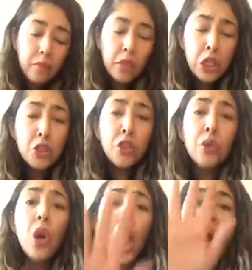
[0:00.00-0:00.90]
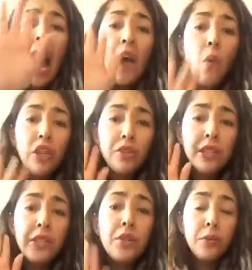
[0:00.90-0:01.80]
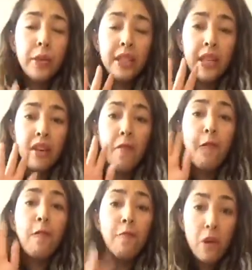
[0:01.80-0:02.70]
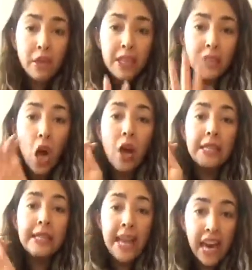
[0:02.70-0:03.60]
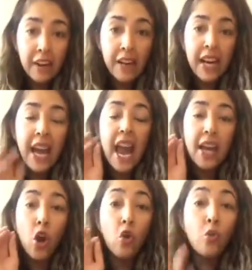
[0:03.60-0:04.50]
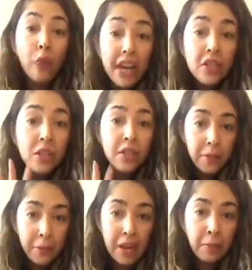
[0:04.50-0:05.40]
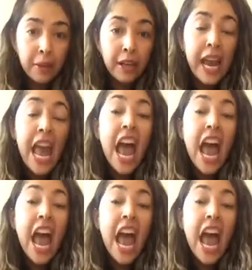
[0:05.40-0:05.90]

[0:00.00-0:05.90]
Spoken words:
So I want you guys to really focus on tearing and arranging your paper,